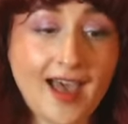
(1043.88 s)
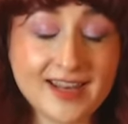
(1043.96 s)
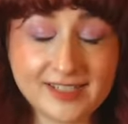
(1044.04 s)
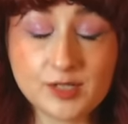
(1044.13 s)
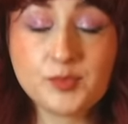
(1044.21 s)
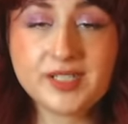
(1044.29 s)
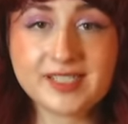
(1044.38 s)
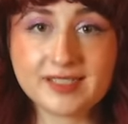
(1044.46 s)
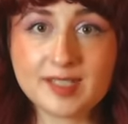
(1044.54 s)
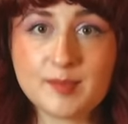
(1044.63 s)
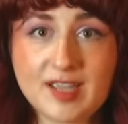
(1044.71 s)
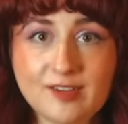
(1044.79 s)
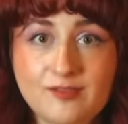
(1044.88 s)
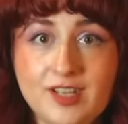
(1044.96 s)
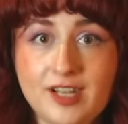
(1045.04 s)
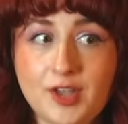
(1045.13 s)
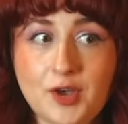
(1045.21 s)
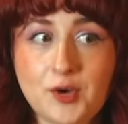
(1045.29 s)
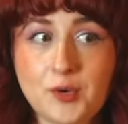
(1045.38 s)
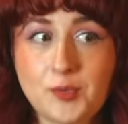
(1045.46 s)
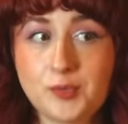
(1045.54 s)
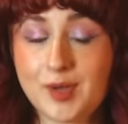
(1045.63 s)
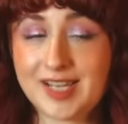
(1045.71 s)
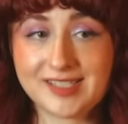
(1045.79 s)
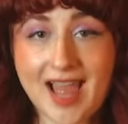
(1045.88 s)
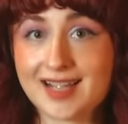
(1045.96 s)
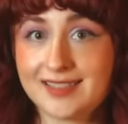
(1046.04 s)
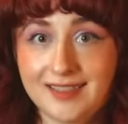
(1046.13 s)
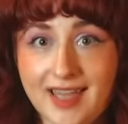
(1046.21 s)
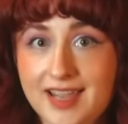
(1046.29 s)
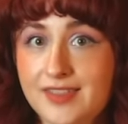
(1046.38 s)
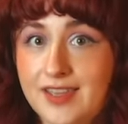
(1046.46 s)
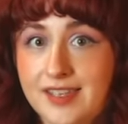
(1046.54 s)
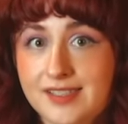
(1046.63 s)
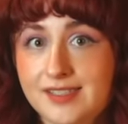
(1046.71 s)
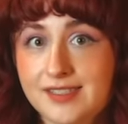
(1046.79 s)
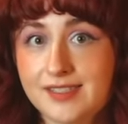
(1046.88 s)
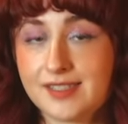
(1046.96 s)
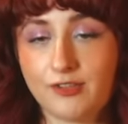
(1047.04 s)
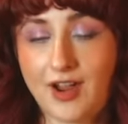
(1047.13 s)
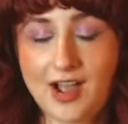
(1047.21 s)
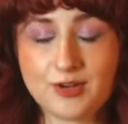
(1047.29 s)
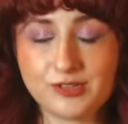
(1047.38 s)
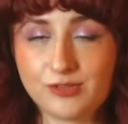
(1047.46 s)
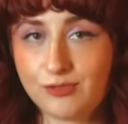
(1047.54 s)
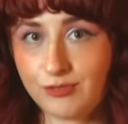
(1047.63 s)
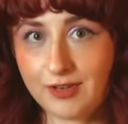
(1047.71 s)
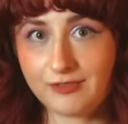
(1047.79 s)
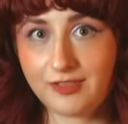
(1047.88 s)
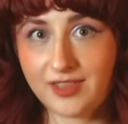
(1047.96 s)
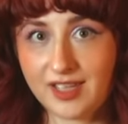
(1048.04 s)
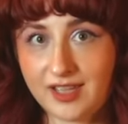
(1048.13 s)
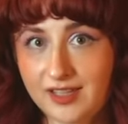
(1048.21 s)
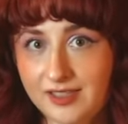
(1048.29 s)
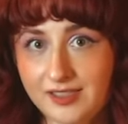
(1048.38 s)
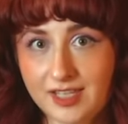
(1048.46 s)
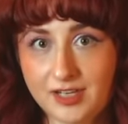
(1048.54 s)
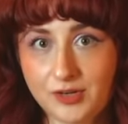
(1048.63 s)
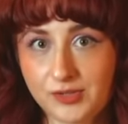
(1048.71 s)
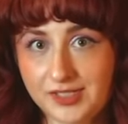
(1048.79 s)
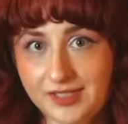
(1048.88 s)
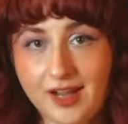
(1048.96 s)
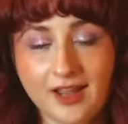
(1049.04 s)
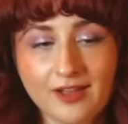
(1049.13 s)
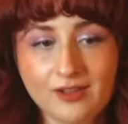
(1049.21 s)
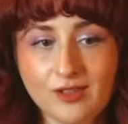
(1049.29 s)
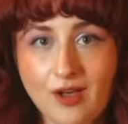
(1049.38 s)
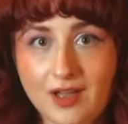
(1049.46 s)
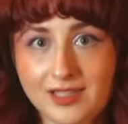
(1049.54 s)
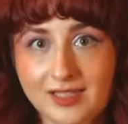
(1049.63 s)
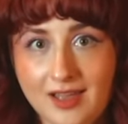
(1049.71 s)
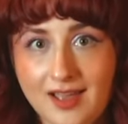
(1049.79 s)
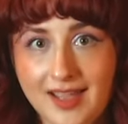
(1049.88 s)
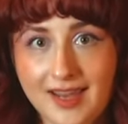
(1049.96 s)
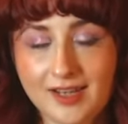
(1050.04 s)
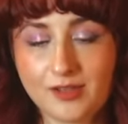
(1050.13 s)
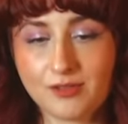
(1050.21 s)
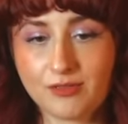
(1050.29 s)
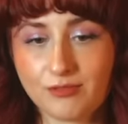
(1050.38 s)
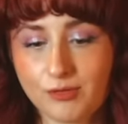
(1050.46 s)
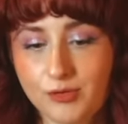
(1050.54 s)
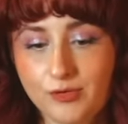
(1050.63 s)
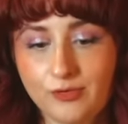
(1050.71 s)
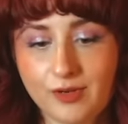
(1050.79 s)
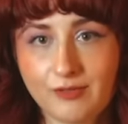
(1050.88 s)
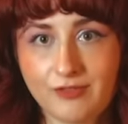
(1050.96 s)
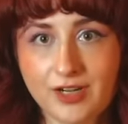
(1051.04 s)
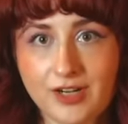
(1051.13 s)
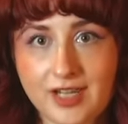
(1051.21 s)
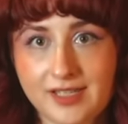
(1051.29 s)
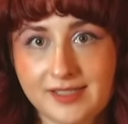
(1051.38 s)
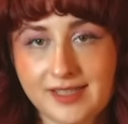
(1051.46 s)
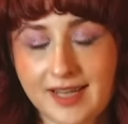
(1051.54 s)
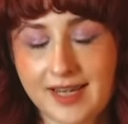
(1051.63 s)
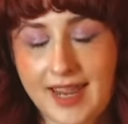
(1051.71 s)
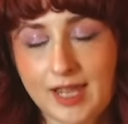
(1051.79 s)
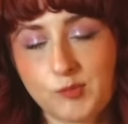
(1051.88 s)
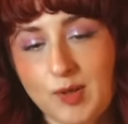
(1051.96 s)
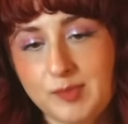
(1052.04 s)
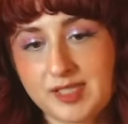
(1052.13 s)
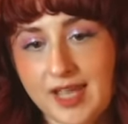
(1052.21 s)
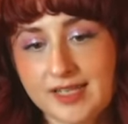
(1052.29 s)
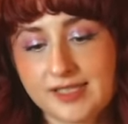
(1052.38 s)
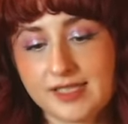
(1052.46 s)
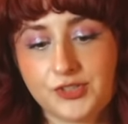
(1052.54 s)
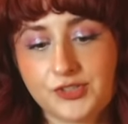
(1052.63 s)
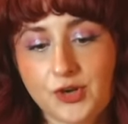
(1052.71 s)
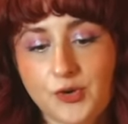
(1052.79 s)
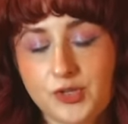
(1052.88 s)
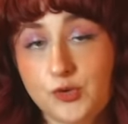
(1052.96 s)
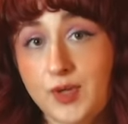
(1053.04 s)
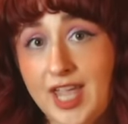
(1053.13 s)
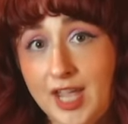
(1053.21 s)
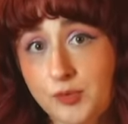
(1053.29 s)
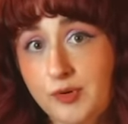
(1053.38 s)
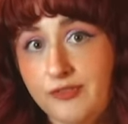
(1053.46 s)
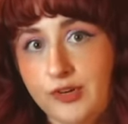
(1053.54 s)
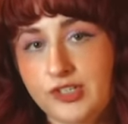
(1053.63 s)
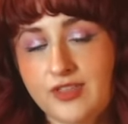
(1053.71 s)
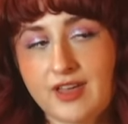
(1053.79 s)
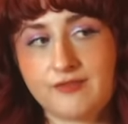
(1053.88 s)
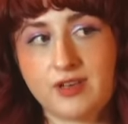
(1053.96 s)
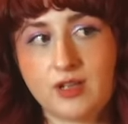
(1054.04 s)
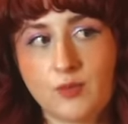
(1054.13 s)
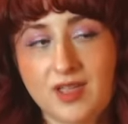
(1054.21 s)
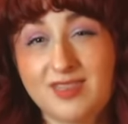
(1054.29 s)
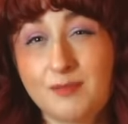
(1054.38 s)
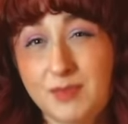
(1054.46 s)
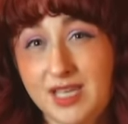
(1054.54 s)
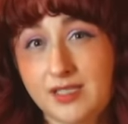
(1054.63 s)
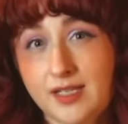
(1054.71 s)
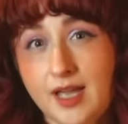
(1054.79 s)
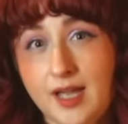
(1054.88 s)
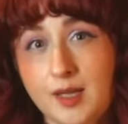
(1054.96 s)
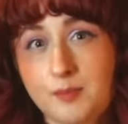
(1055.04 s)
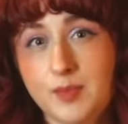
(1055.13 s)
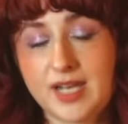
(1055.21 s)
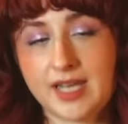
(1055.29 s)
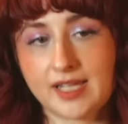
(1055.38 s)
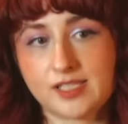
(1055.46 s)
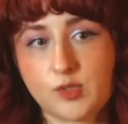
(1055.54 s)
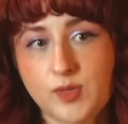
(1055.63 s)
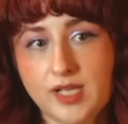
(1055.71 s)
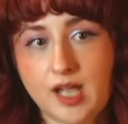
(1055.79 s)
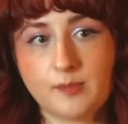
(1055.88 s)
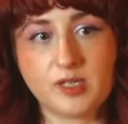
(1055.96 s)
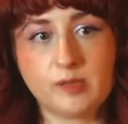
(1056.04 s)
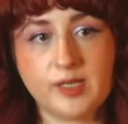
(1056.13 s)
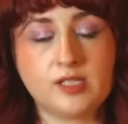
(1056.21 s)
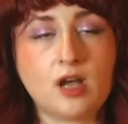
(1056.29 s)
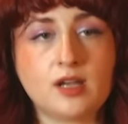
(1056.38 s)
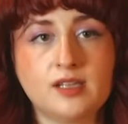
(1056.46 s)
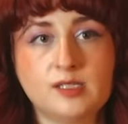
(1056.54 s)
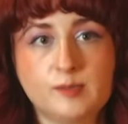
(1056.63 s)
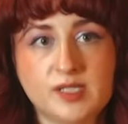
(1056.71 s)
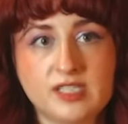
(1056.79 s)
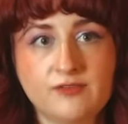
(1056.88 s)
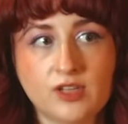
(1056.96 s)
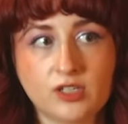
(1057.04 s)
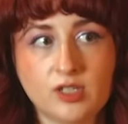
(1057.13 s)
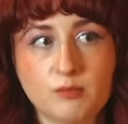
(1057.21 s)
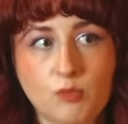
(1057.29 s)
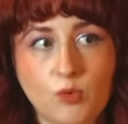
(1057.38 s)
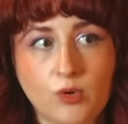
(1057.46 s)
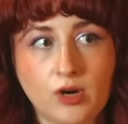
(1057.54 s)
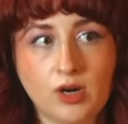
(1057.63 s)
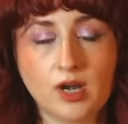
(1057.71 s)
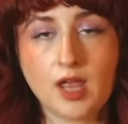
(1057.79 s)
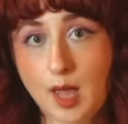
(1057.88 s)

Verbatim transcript: I did recently make a video exactly like this for how to thrift things in your style online through various secondhand websites. So you can refer to that video in the meantime, but next week I'm gonna be talking specifically more